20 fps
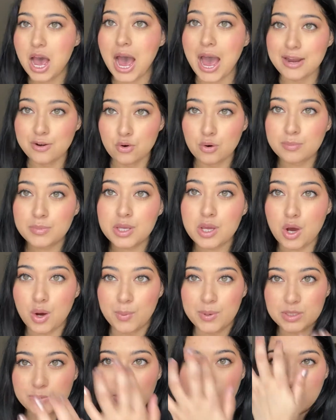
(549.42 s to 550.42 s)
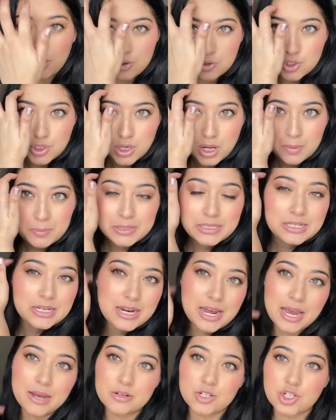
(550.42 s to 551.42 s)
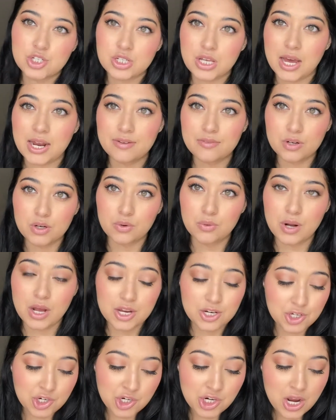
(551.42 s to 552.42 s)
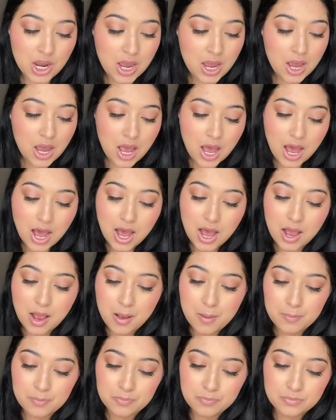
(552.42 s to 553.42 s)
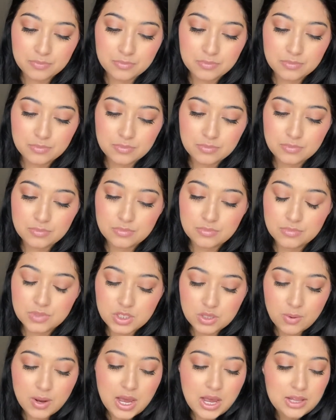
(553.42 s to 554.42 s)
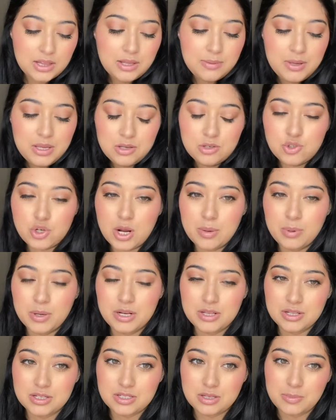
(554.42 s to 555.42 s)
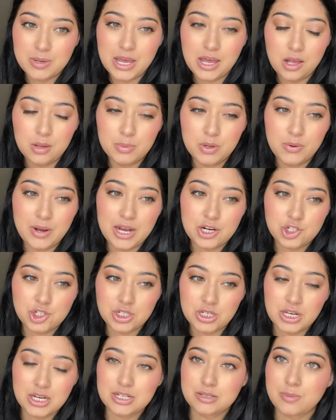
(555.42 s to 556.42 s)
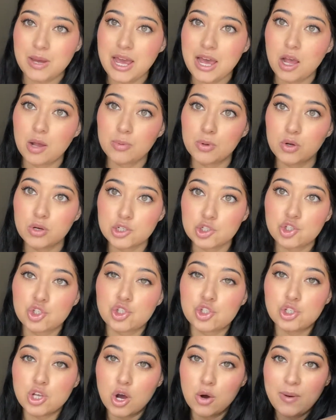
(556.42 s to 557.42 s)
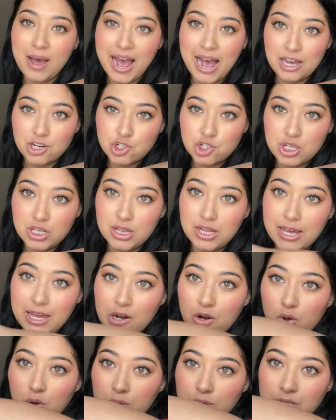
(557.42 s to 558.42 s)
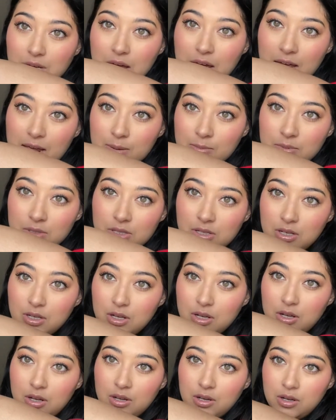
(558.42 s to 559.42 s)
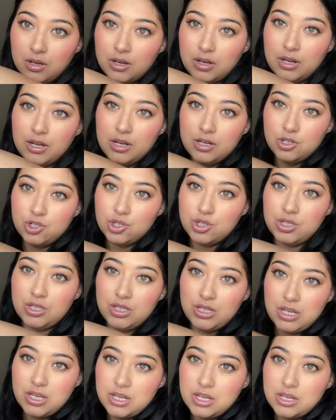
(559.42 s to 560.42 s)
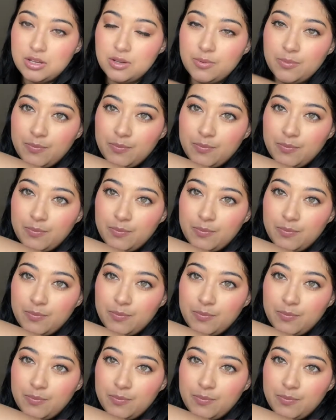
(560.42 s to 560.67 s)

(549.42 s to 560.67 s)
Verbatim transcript: I normally always put lotion on, but today I was just kind of in a rush. Um, so uh, let me try putting this on my elbow actually, because my elbow is so ashy like at all times and just see.